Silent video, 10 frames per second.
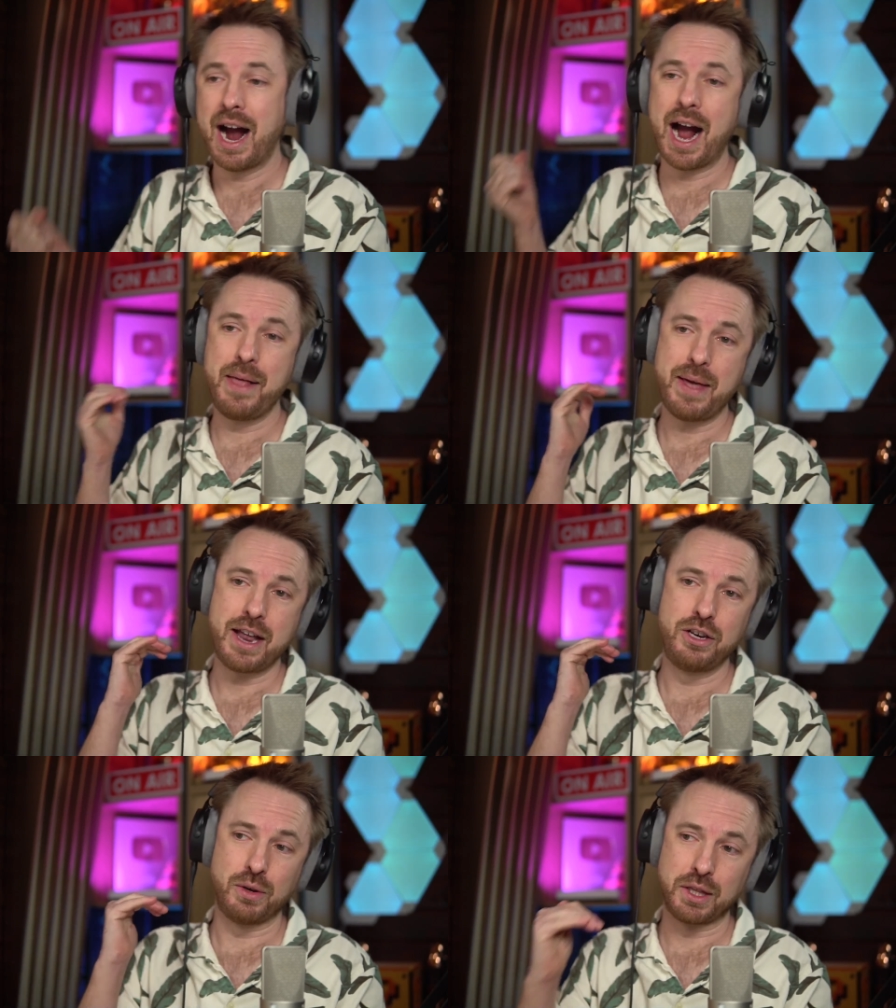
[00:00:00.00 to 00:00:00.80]
and
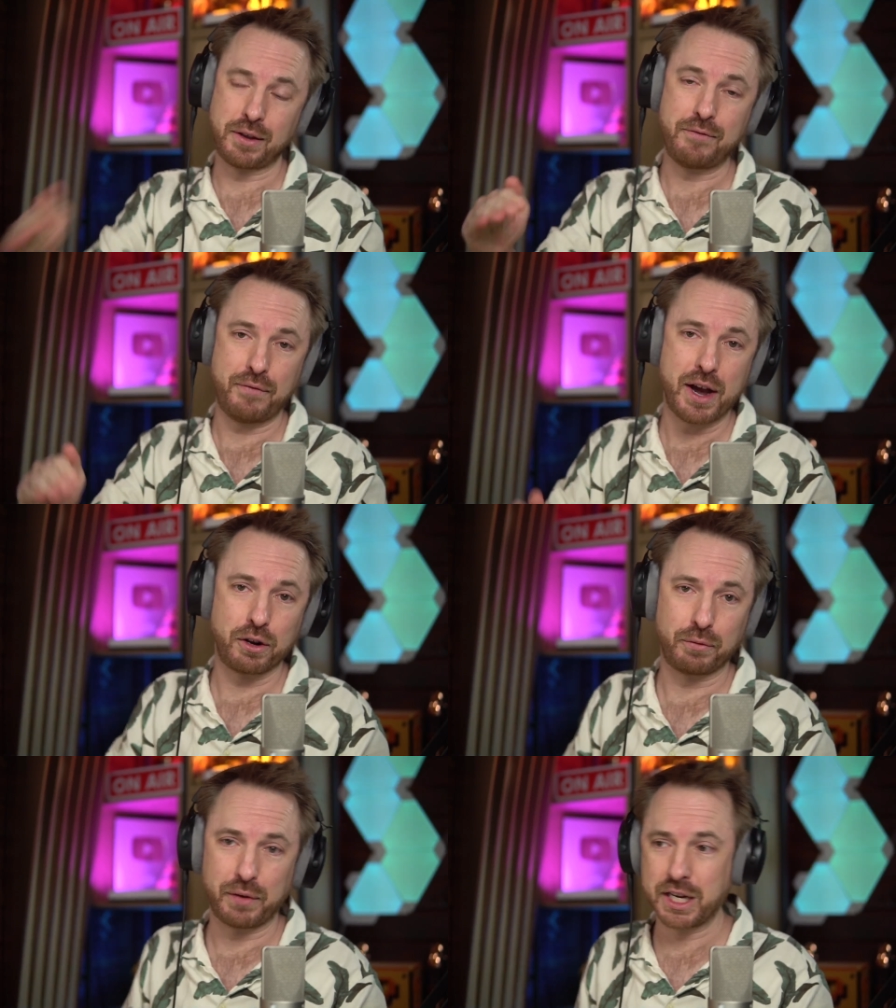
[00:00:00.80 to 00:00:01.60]
then doing the
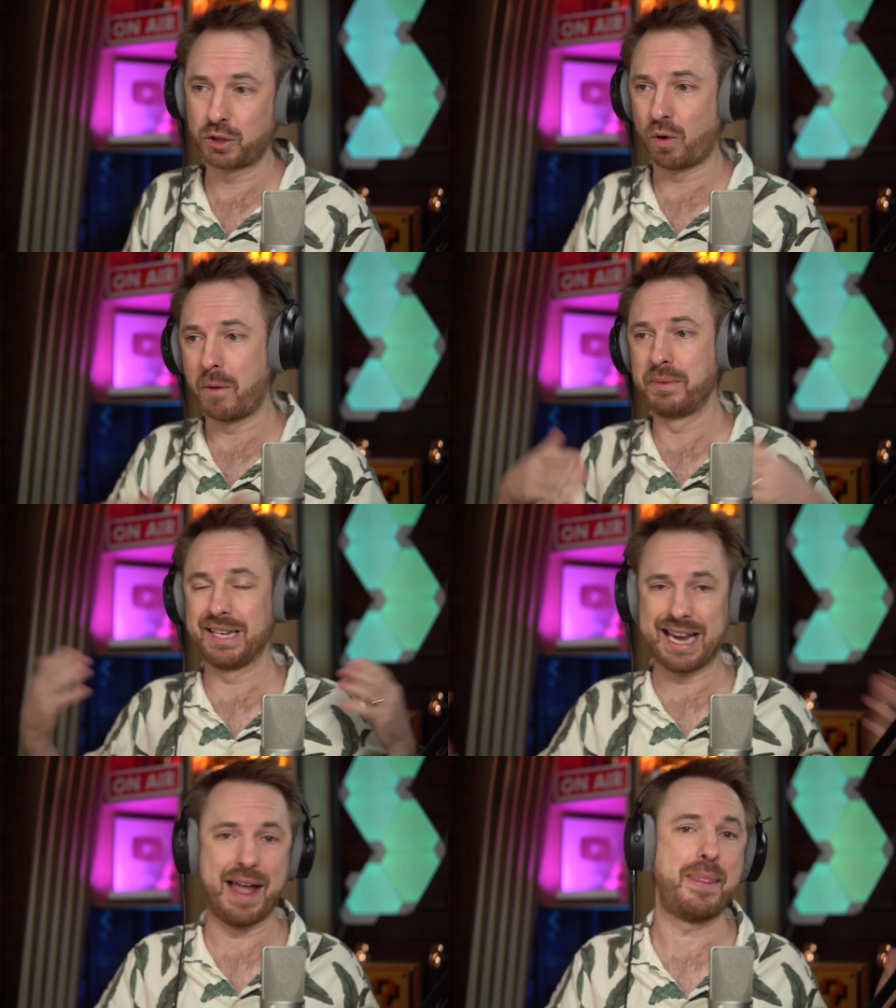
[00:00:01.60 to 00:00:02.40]
final face swap to
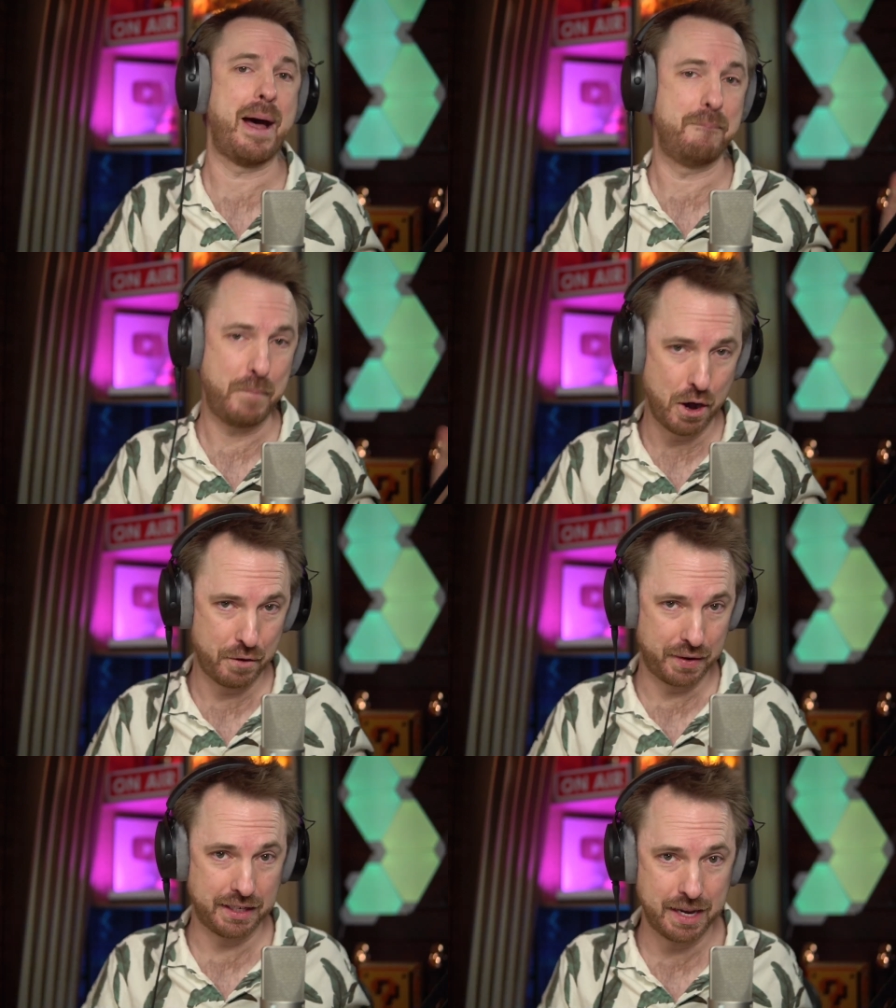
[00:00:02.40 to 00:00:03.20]
get that
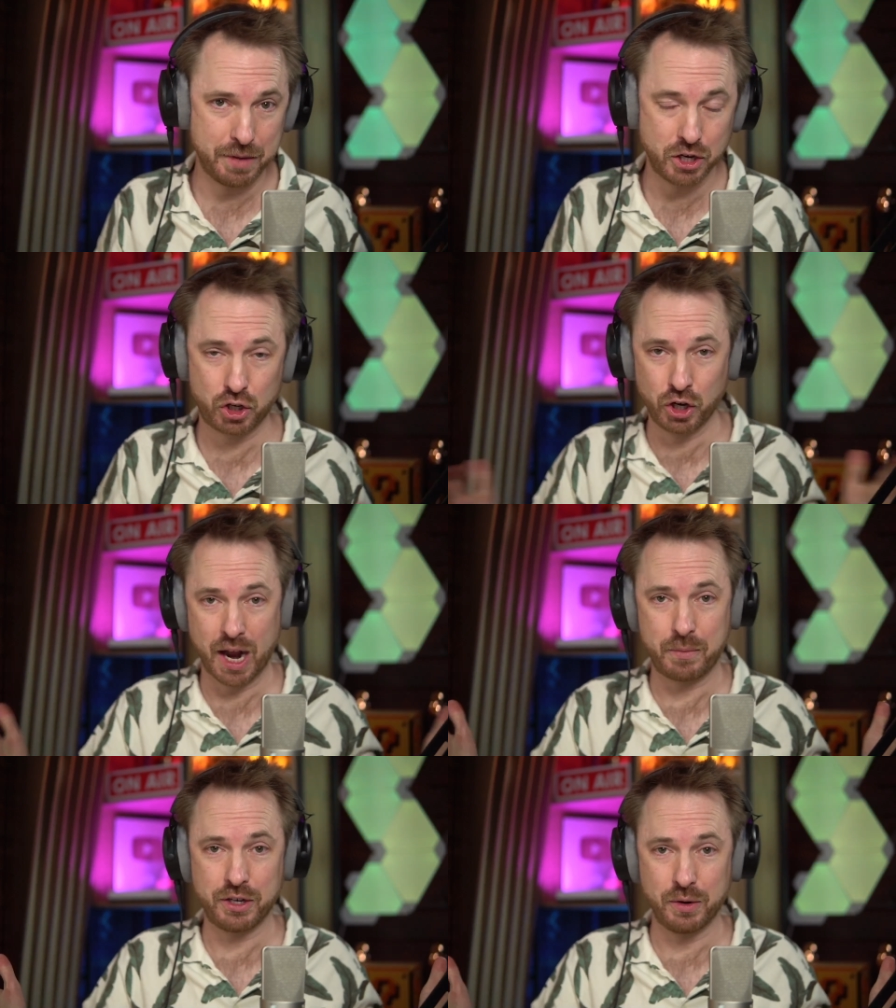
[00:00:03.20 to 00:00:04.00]
perfect image. Good
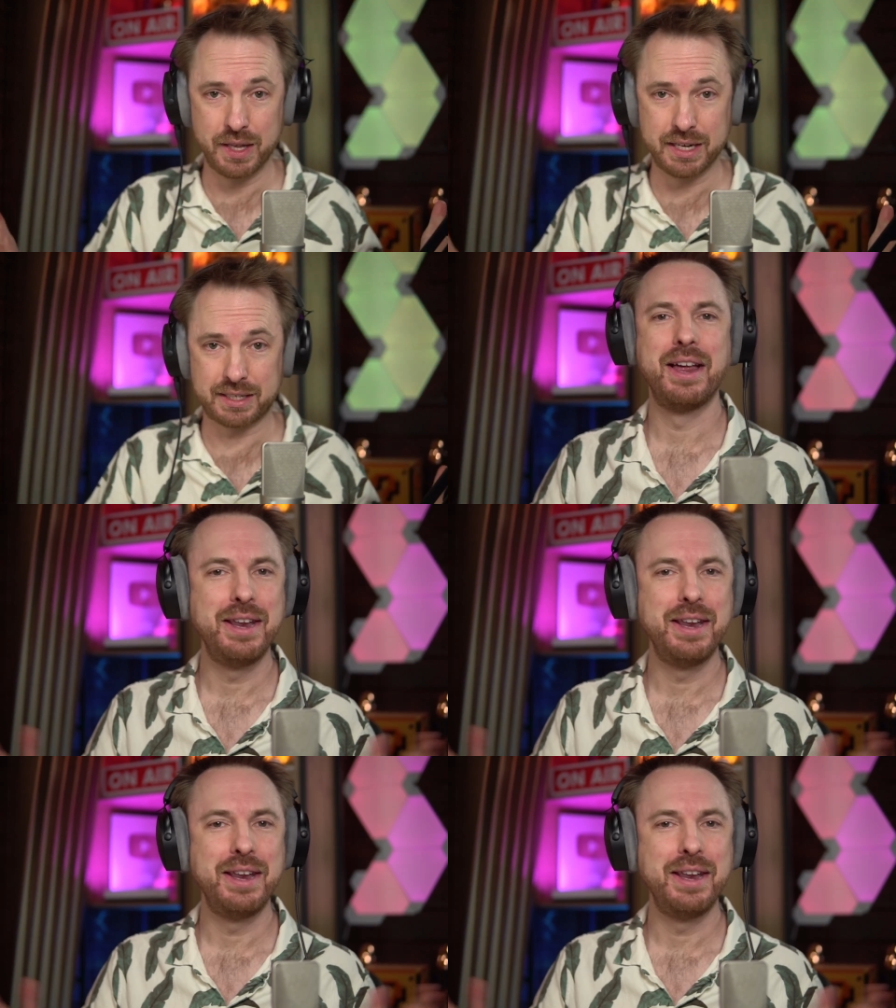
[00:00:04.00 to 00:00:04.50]
luck with doing this.